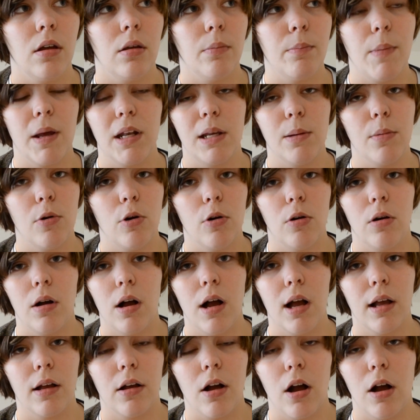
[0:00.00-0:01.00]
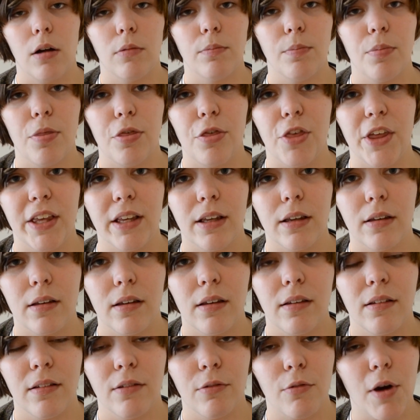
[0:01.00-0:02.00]
many more. I can't think
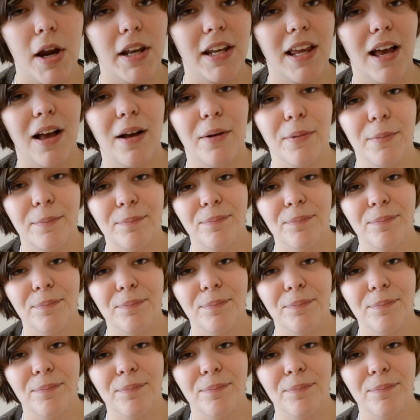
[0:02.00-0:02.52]
right now.